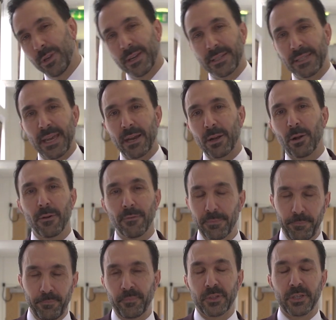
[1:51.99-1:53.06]
you could take it
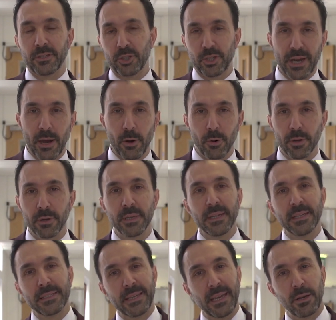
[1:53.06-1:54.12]
off to shower,
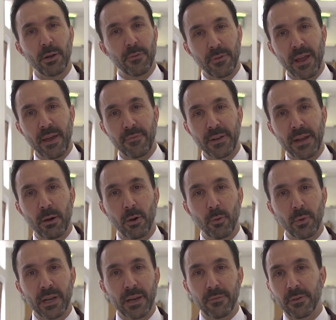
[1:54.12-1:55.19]
take it off for half an hour,
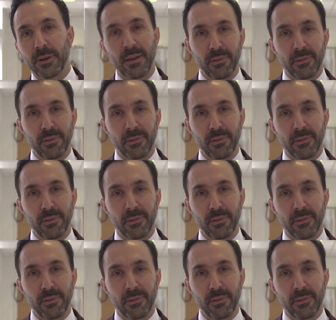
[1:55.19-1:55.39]
whatever.